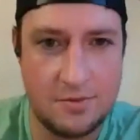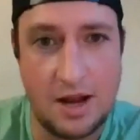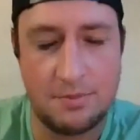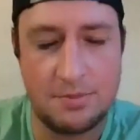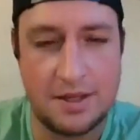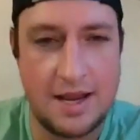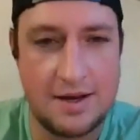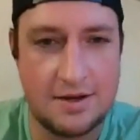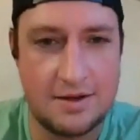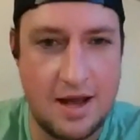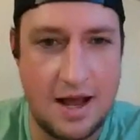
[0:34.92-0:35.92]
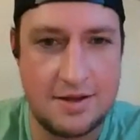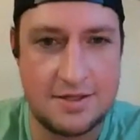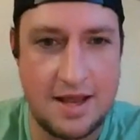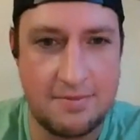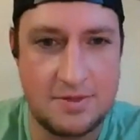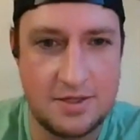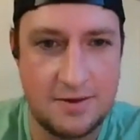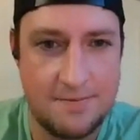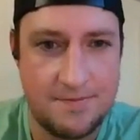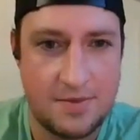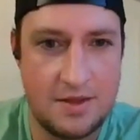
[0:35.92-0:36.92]
or complicated concepts
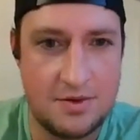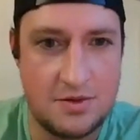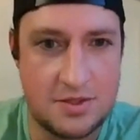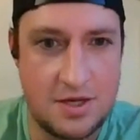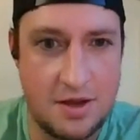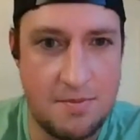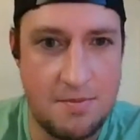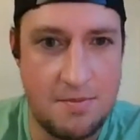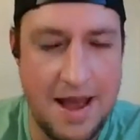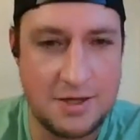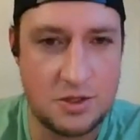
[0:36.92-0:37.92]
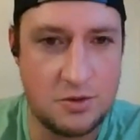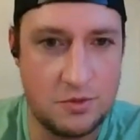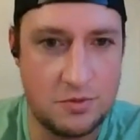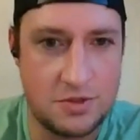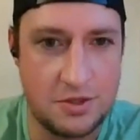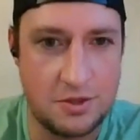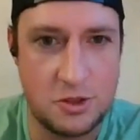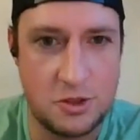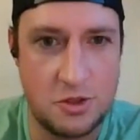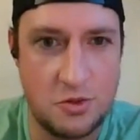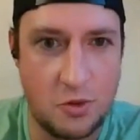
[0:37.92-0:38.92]
into some magical
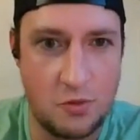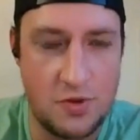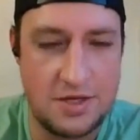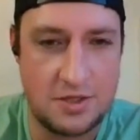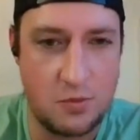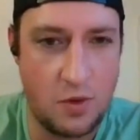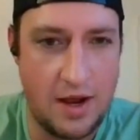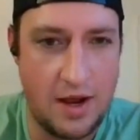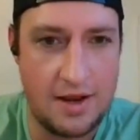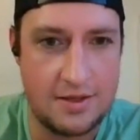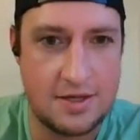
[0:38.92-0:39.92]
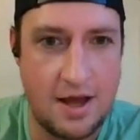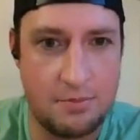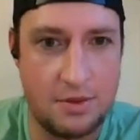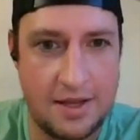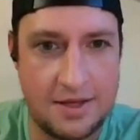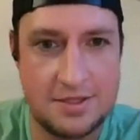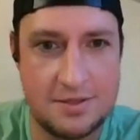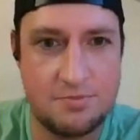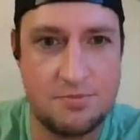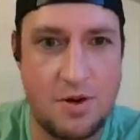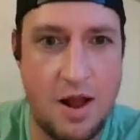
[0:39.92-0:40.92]
solution or reason why these
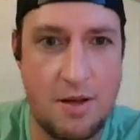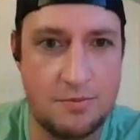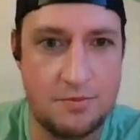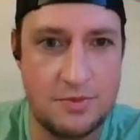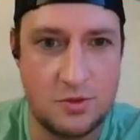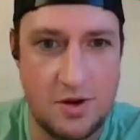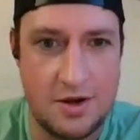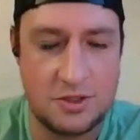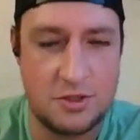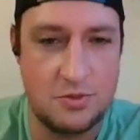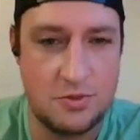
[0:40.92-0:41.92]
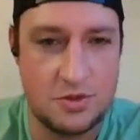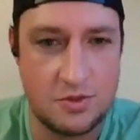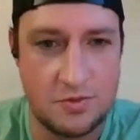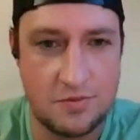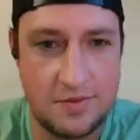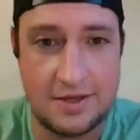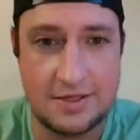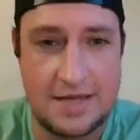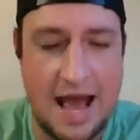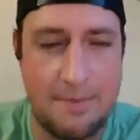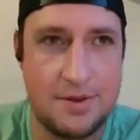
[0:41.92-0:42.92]
complex problems or issues or things
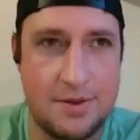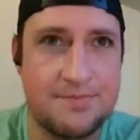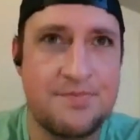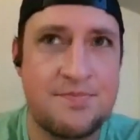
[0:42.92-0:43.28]
happen.